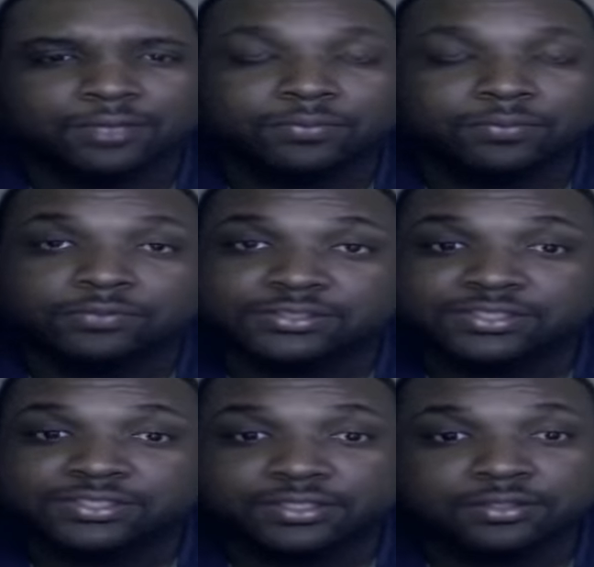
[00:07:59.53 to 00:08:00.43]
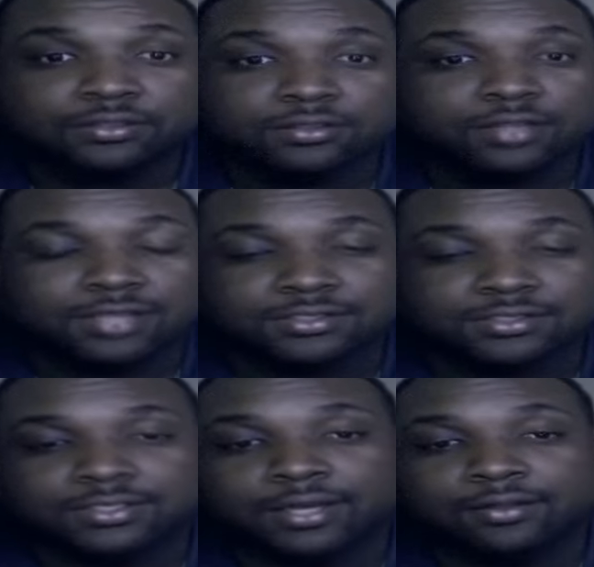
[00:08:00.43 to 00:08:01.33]
In Brazil, lots of
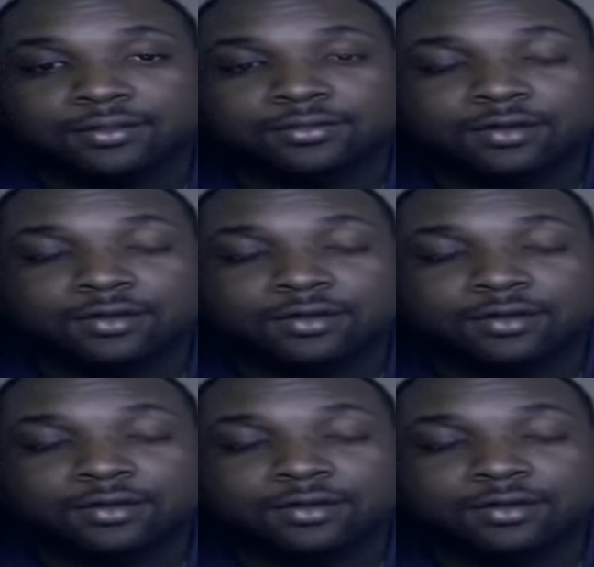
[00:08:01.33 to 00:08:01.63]
talent.